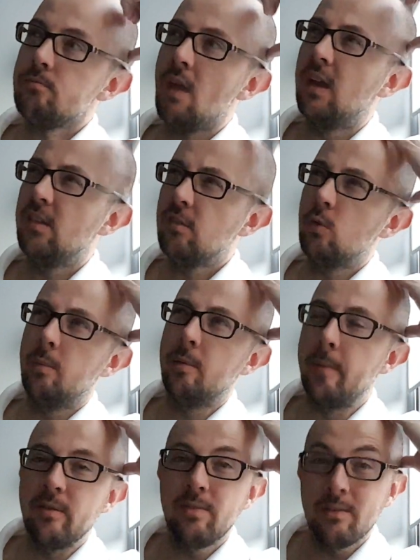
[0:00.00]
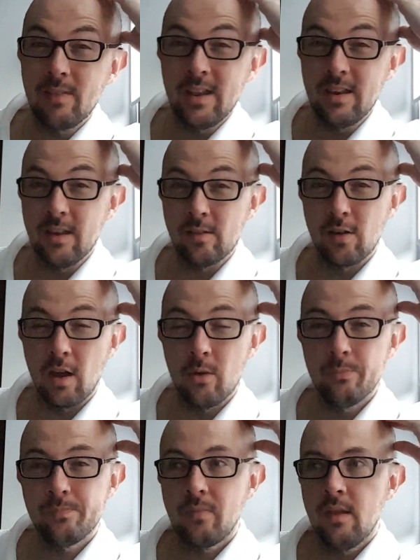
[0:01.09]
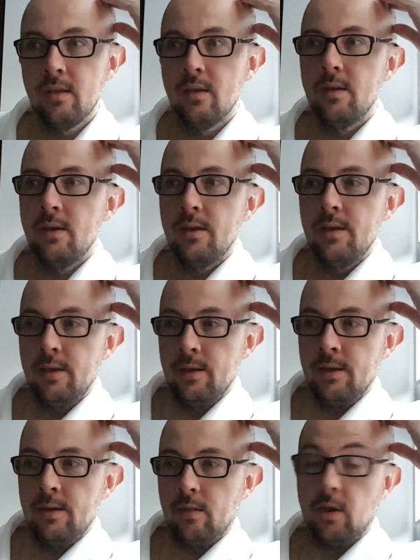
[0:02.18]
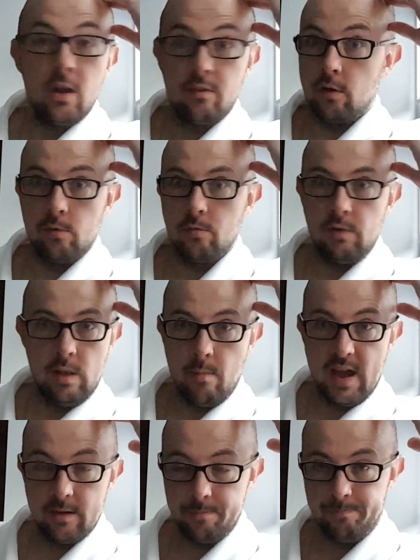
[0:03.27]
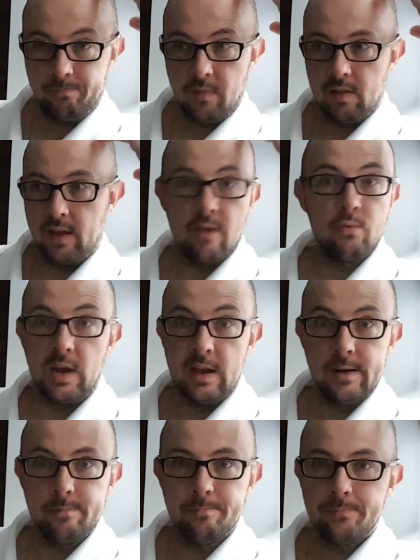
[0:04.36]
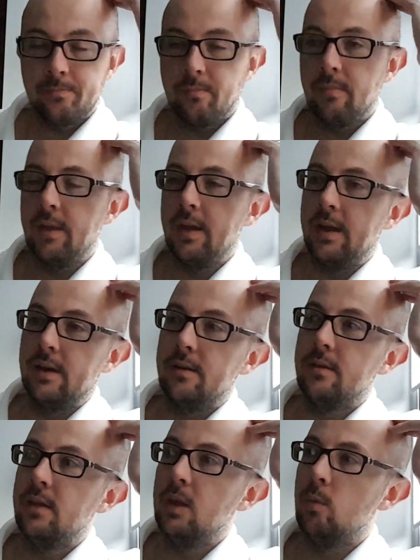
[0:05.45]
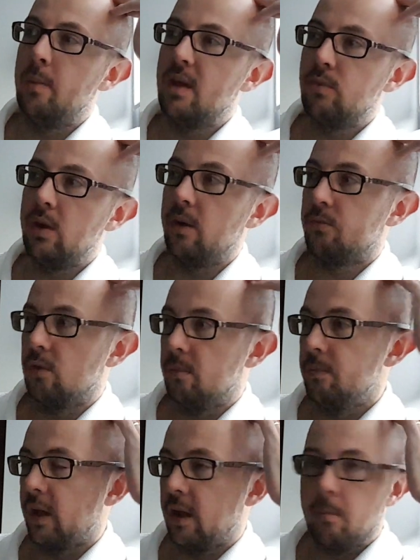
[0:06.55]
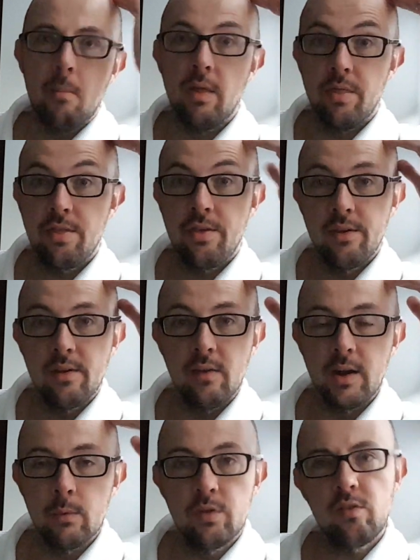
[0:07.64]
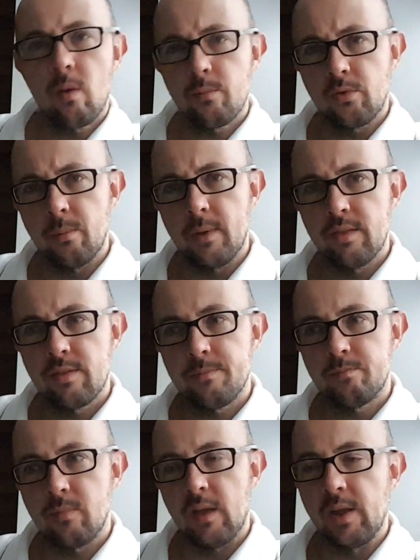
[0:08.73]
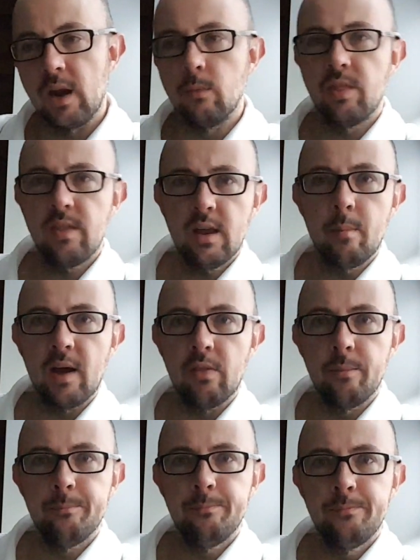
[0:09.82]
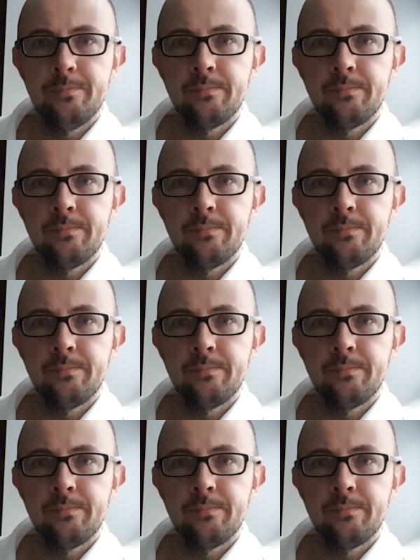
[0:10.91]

I guess this would have been about 15 years ago, the night terrors were really bad, like every night. And it would be every night for like a month, and then it would stop for a month. And then I would think about them.